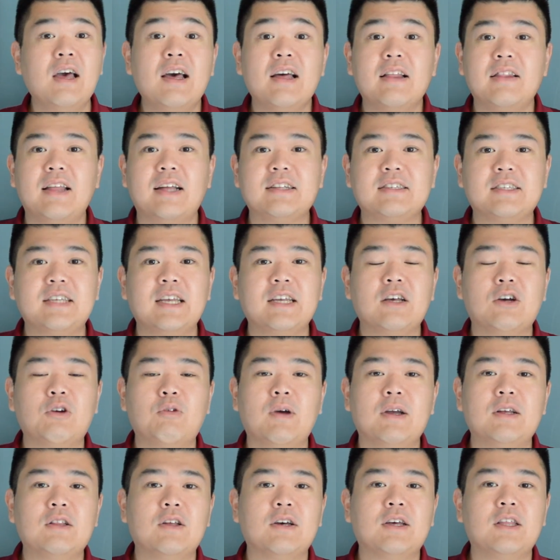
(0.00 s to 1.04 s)
Let's take a
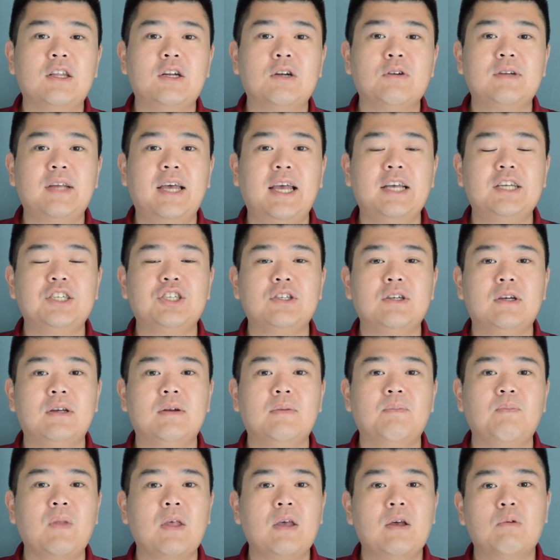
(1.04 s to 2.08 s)
quick look at the
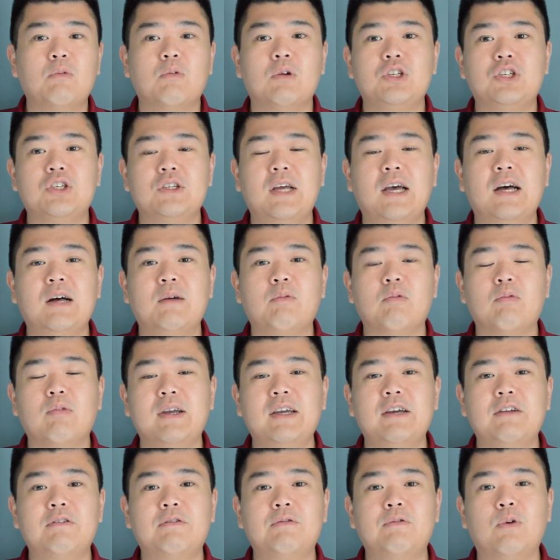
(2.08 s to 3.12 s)
notation, which should help
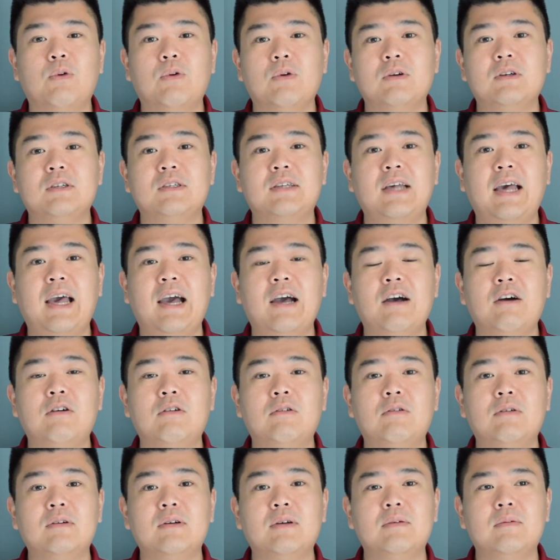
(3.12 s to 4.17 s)
reinforce
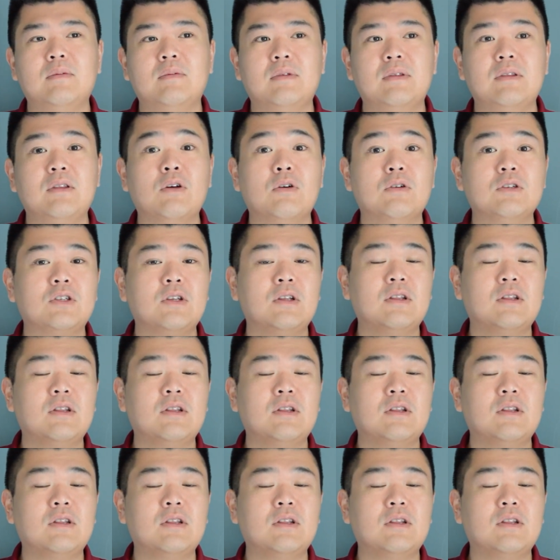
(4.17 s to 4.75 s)
how those